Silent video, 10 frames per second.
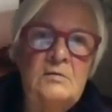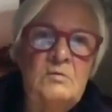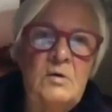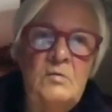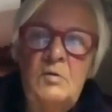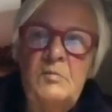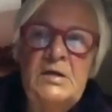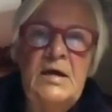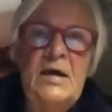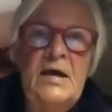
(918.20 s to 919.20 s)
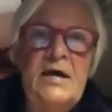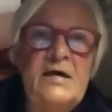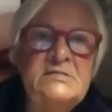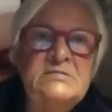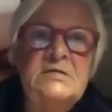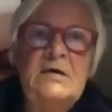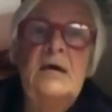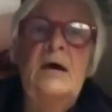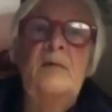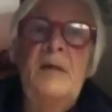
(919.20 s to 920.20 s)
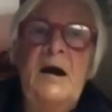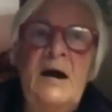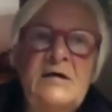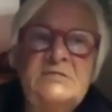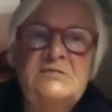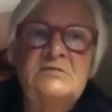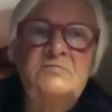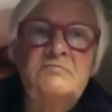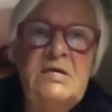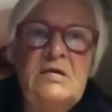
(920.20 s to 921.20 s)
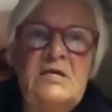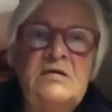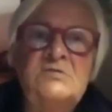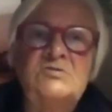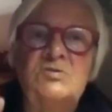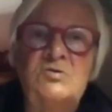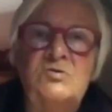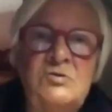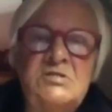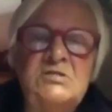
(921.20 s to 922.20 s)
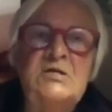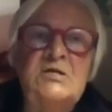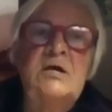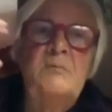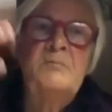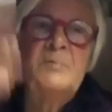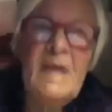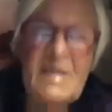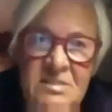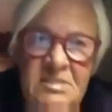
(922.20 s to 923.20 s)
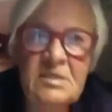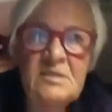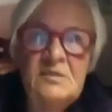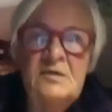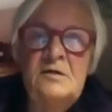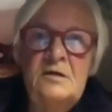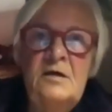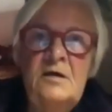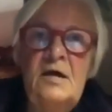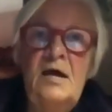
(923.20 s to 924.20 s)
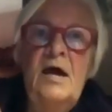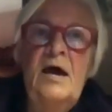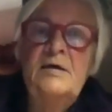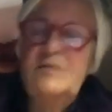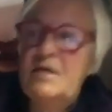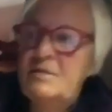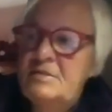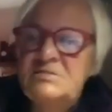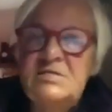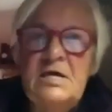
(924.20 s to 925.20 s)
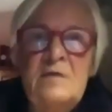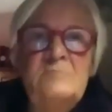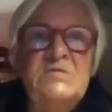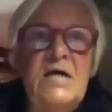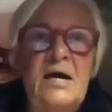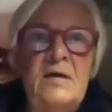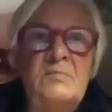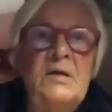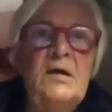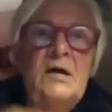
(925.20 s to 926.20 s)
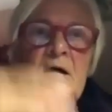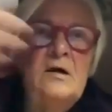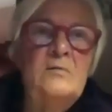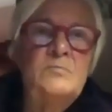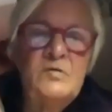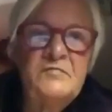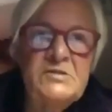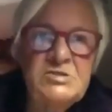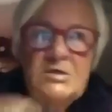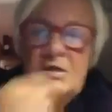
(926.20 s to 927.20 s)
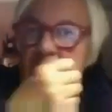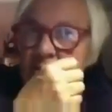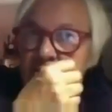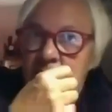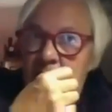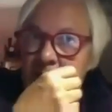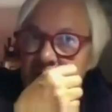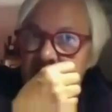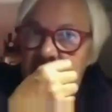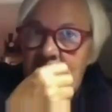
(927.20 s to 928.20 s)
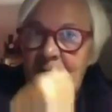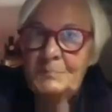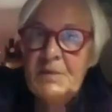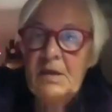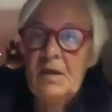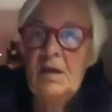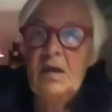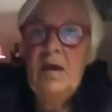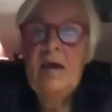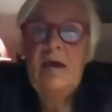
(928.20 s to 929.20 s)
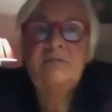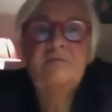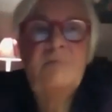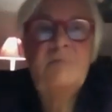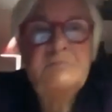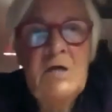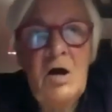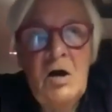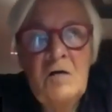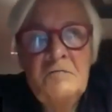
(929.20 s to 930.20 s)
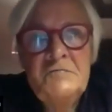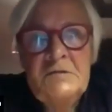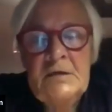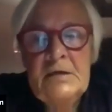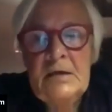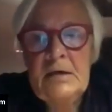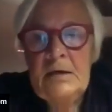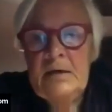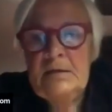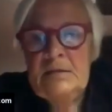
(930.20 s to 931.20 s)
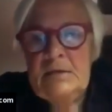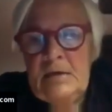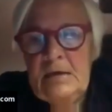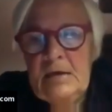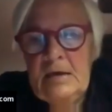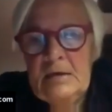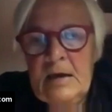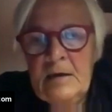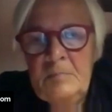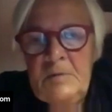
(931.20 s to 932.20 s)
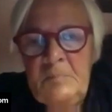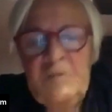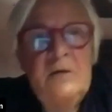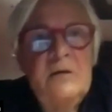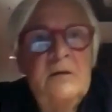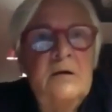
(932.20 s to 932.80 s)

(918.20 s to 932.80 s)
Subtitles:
woman has passed the 3 years good practical and at the same time professional education. And very often the young people